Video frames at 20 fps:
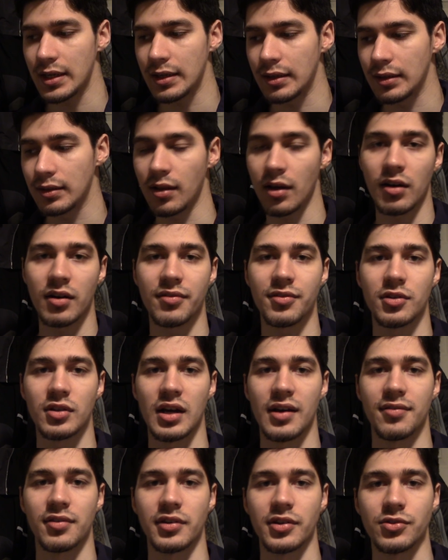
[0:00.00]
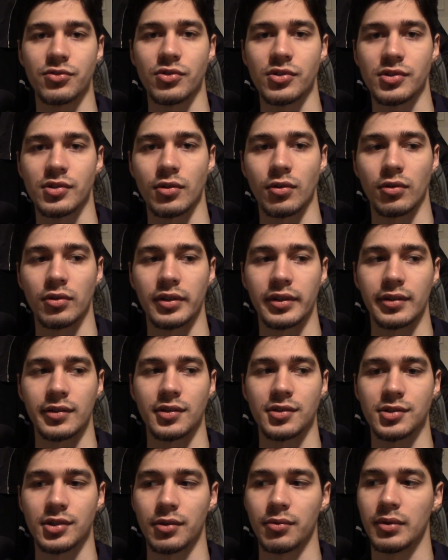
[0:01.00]
a lot of you have an interest in Old
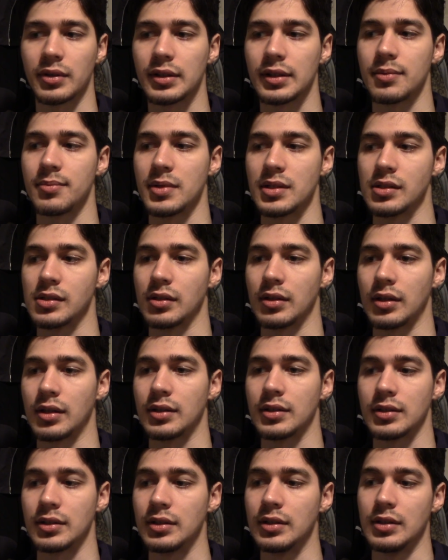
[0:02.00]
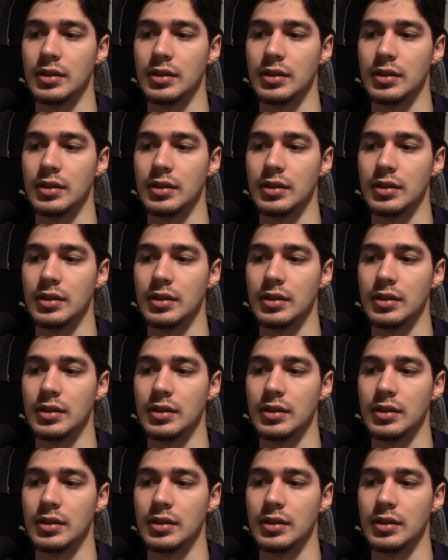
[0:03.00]
English. It really means a lot,